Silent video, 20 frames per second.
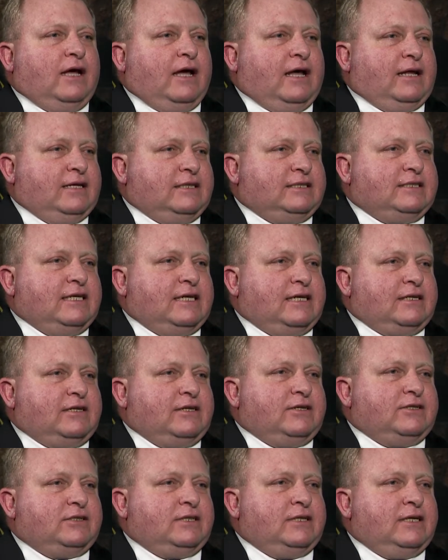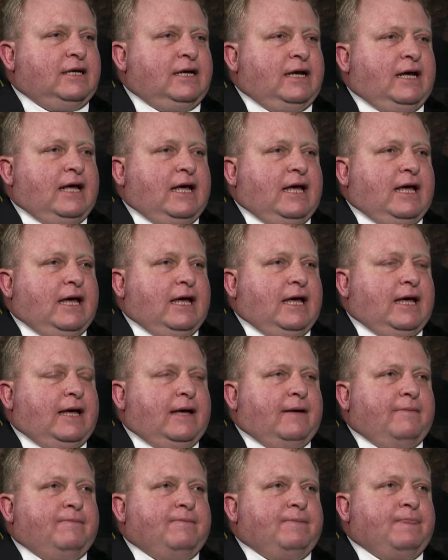other sectors.
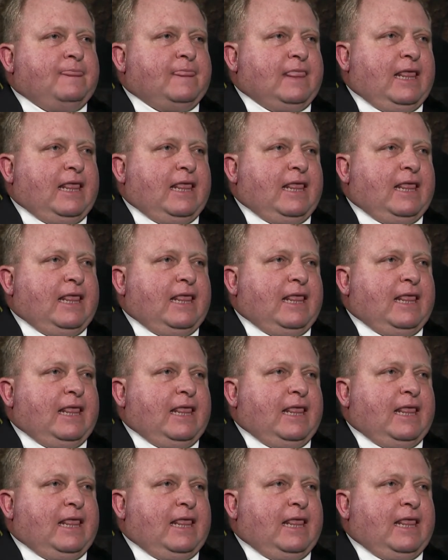It's a